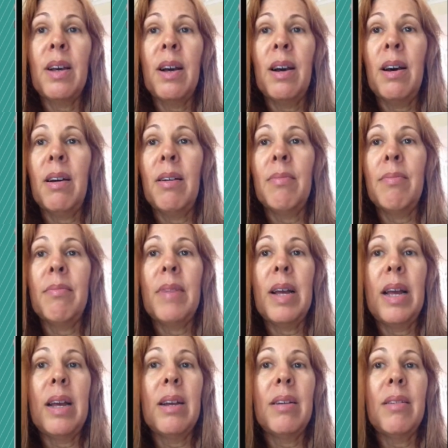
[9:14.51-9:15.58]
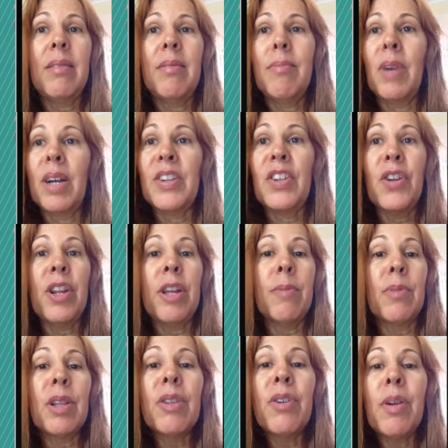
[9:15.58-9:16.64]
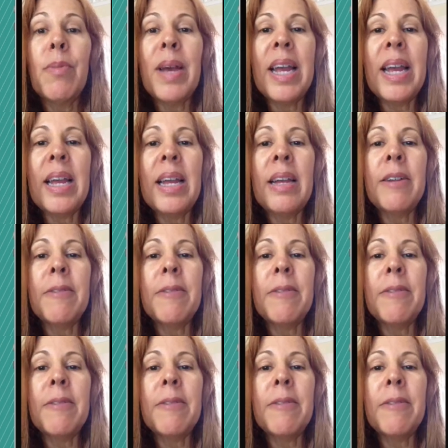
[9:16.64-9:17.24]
monosodium glutamate,